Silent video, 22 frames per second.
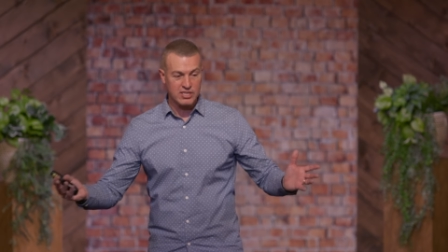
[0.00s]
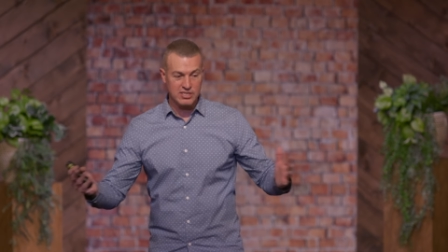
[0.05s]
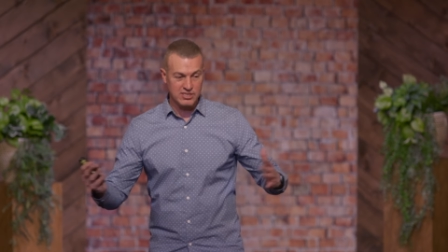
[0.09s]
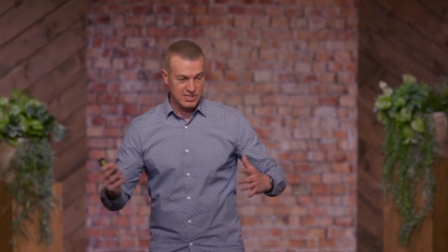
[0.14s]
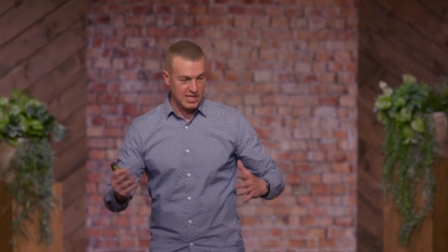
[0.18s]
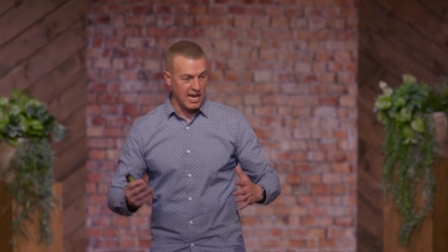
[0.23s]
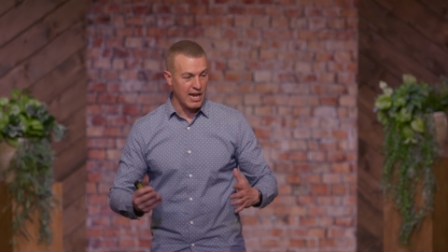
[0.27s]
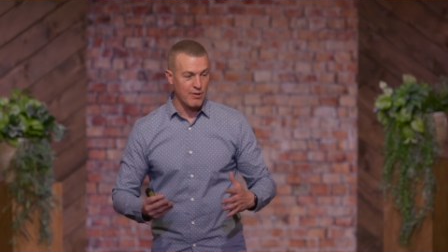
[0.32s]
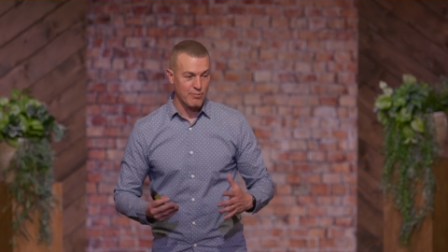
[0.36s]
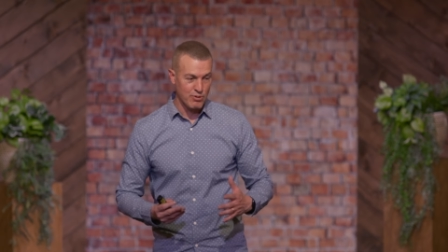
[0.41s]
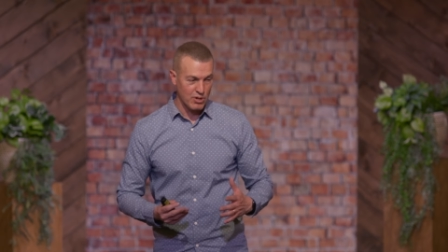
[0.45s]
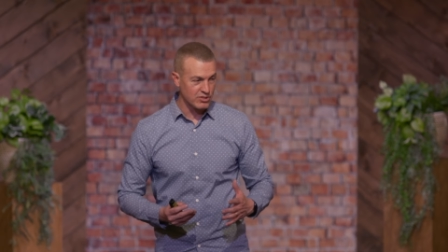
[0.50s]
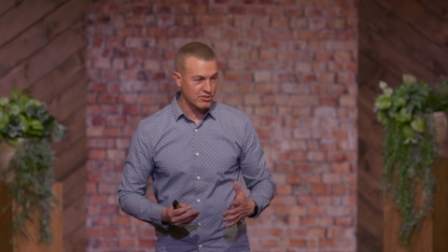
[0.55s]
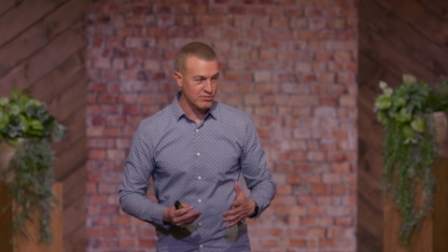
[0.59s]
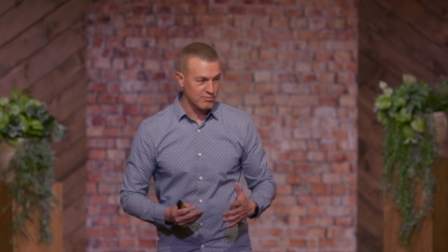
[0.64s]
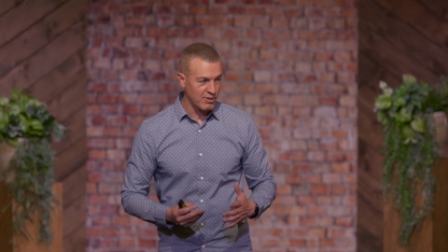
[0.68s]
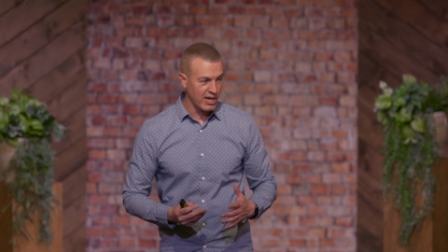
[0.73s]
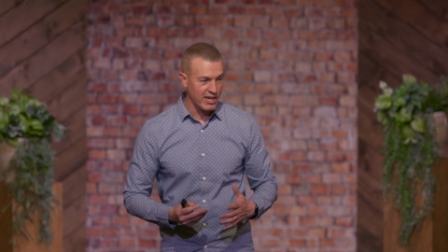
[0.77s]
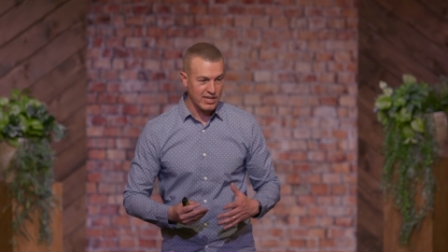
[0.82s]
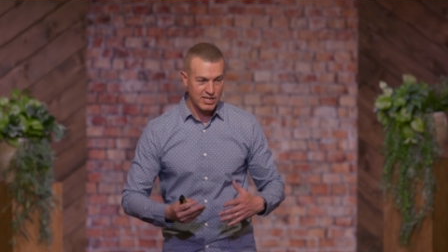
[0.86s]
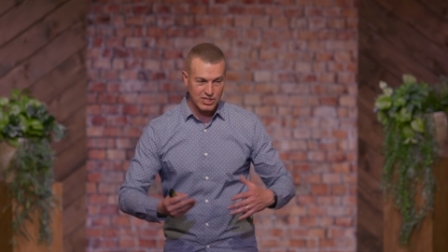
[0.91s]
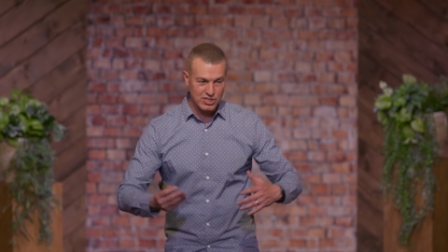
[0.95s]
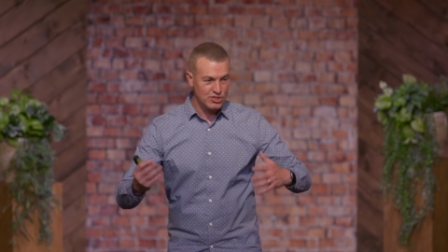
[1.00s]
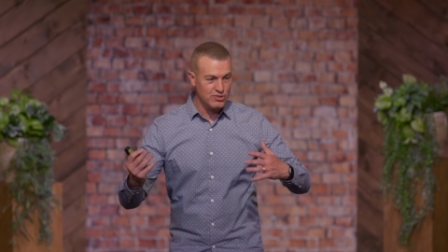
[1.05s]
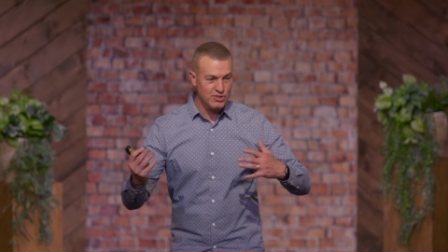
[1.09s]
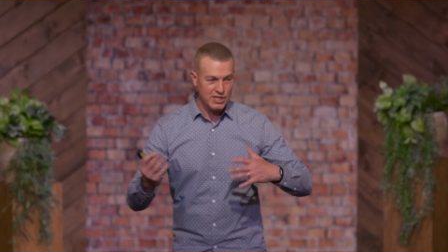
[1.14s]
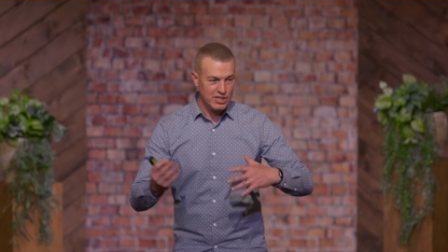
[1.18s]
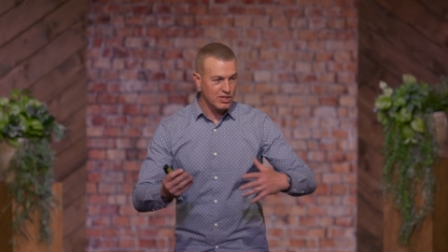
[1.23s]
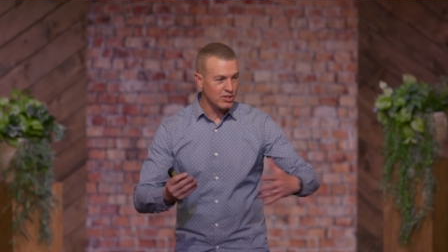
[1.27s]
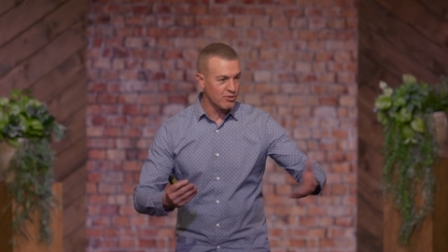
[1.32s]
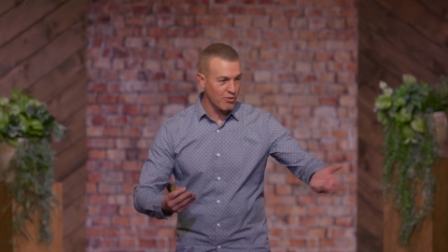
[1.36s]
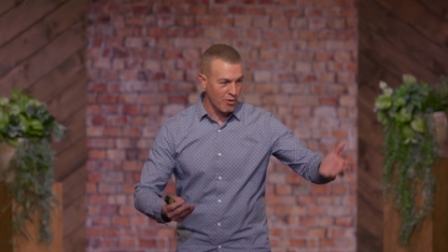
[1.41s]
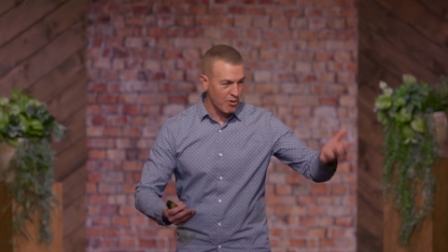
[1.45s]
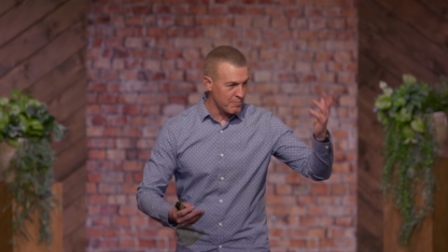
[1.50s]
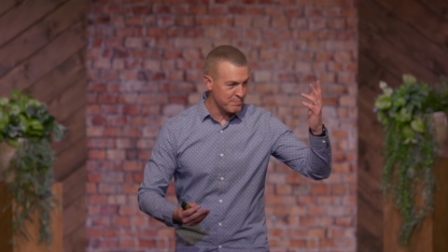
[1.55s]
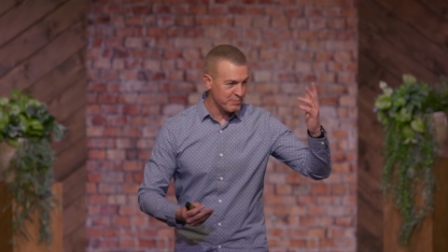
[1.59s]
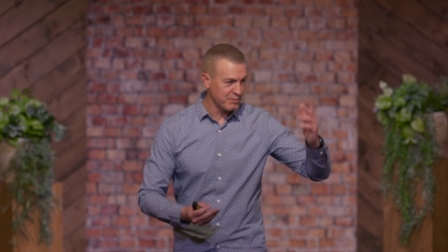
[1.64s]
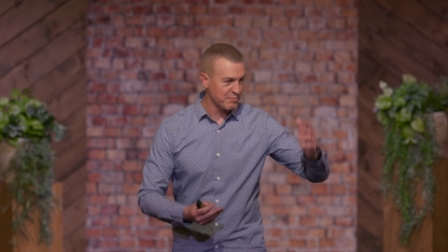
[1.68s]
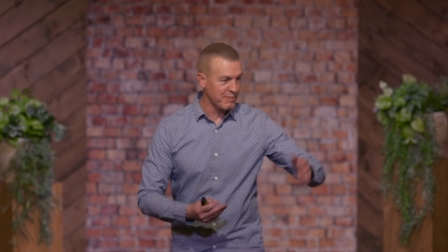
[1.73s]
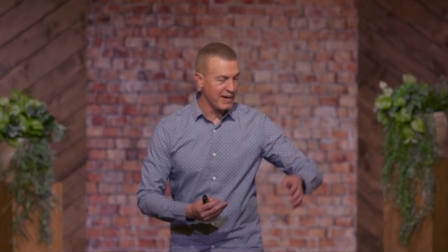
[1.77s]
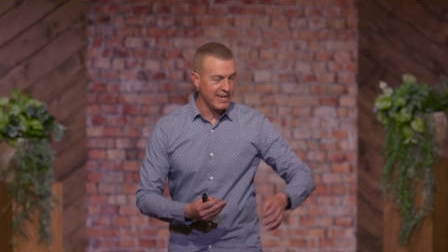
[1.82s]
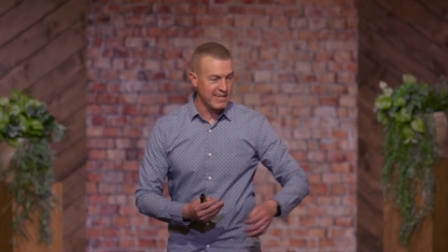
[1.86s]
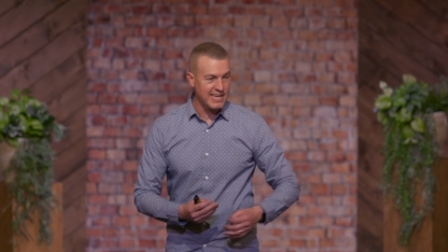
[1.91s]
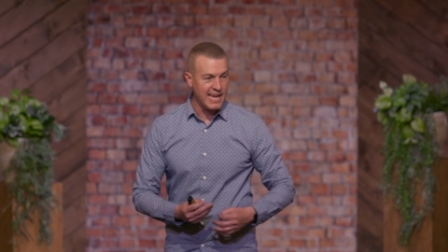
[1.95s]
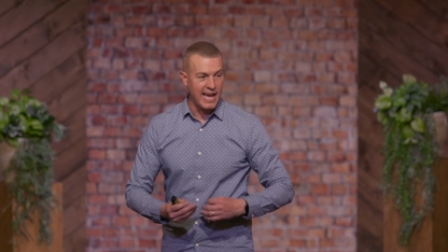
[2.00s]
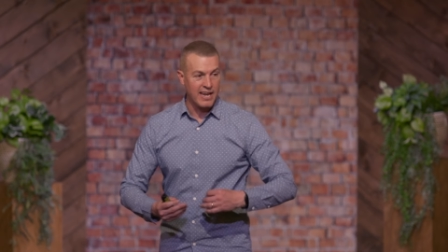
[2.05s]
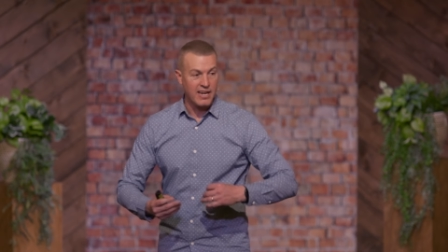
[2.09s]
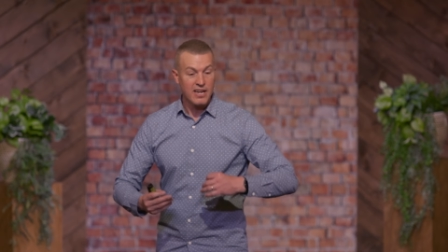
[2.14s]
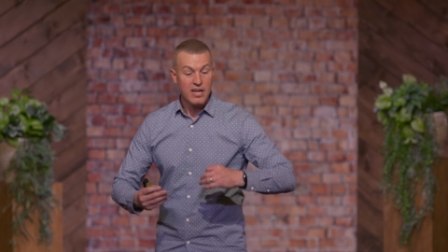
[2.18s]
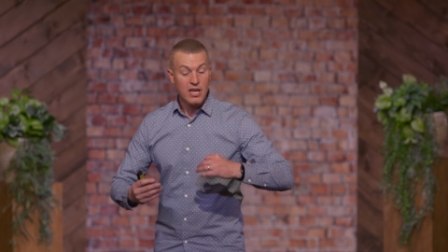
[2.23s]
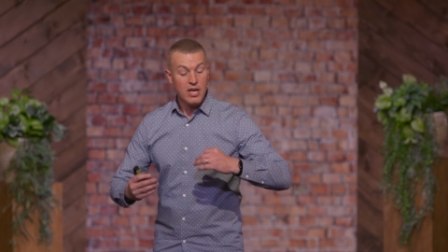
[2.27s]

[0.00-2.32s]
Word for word: as I was, right? Because you didn't grow up with my dad.